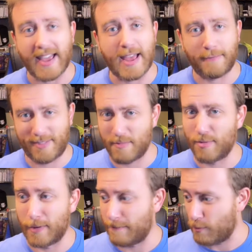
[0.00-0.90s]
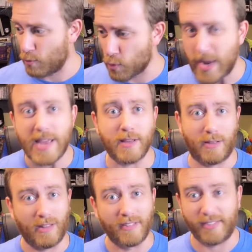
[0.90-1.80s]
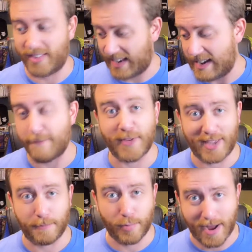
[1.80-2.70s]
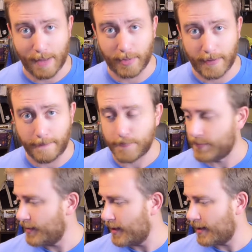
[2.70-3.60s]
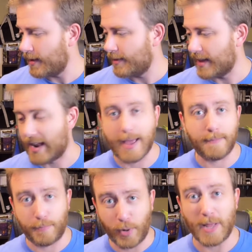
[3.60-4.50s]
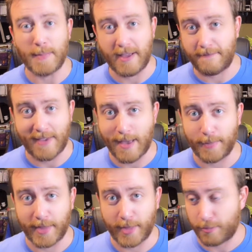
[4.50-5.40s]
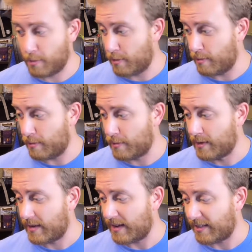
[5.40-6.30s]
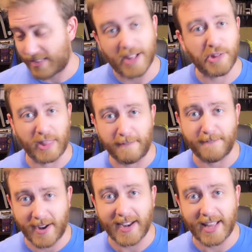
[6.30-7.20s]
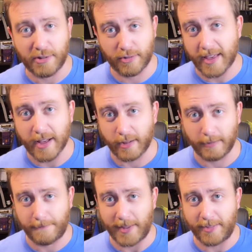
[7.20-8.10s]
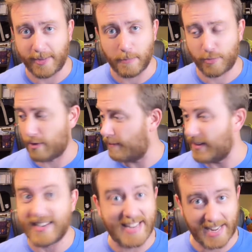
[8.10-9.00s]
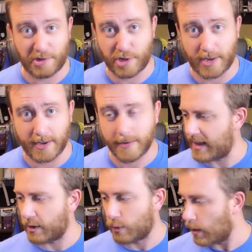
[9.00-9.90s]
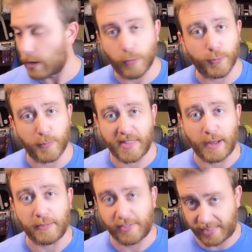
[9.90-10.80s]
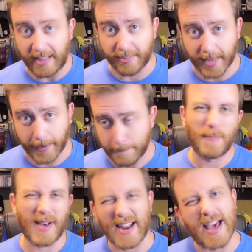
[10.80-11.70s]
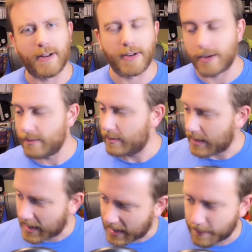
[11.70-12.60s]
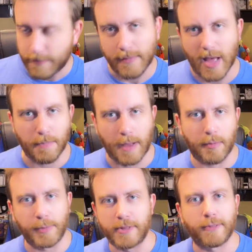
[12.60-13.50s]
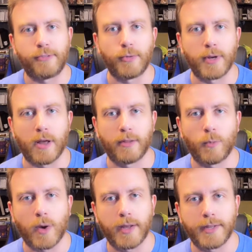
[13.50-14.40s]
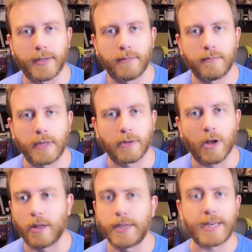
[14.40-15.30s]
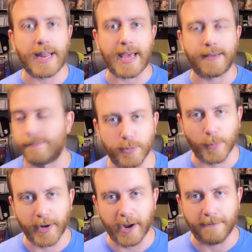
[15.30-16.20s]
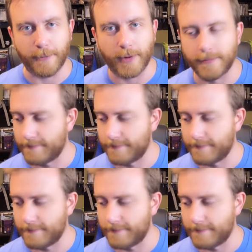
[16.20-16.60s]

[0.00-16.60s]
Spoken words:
I have some sort of real significant problem, that I'm putting my family through essentially financial hell to feed some sort of addiction that grows without ceasing. But I don't know. I'll probably just do it all in one and call it a day. That's what we're here for.